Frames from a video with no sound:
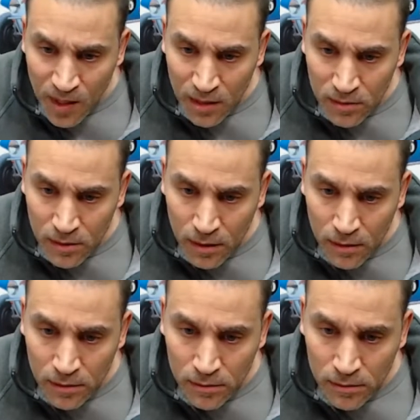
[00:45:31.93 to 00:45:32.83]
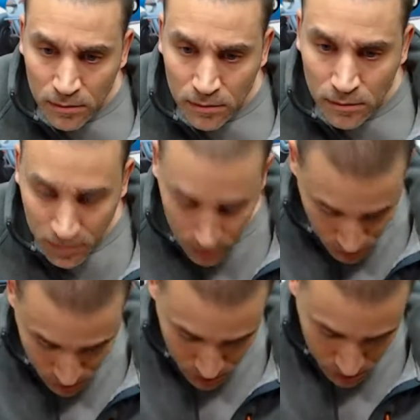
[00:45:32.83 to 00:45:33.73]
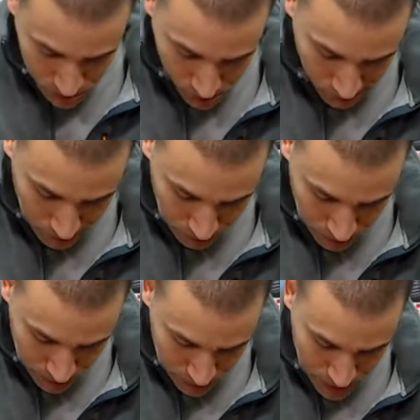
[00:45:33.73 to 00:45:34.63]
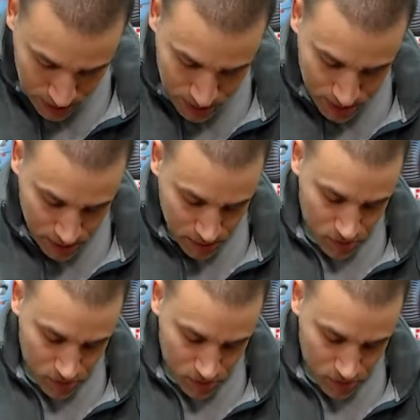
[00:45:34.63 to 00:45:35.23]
It's not hard. It's hard. Oh, we read that.